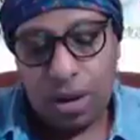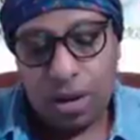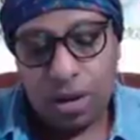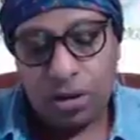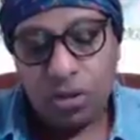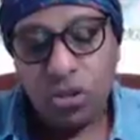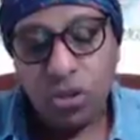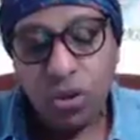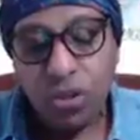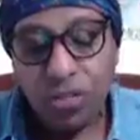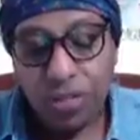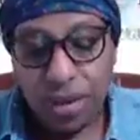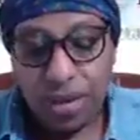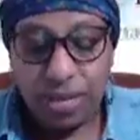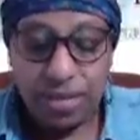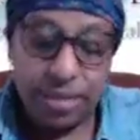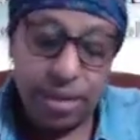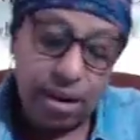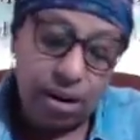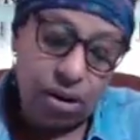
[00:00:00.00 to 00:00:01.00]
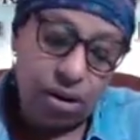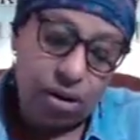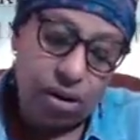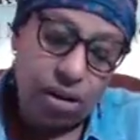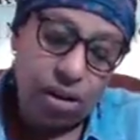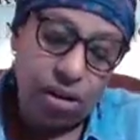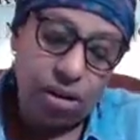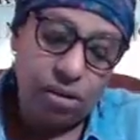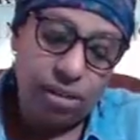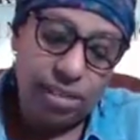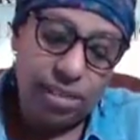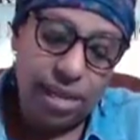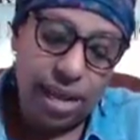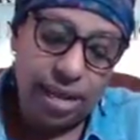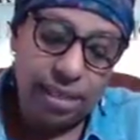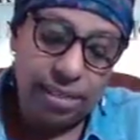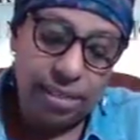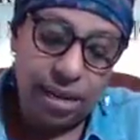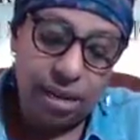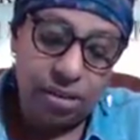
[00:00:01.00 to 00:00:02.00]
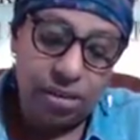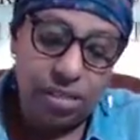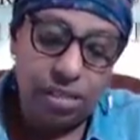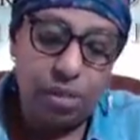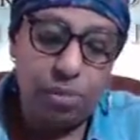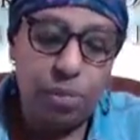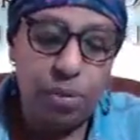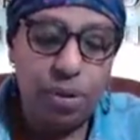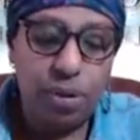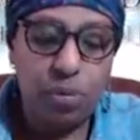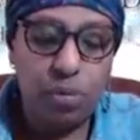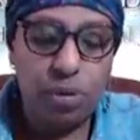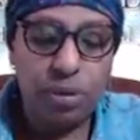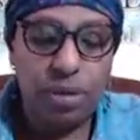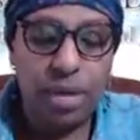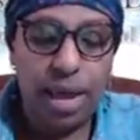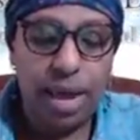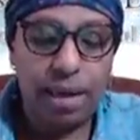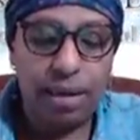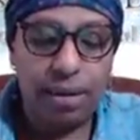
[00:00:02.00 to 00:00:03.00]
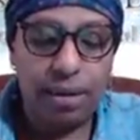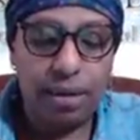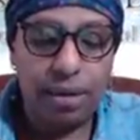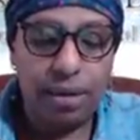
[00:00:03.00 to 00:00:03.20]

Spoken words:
do things that are, you know, designs that are simple and will not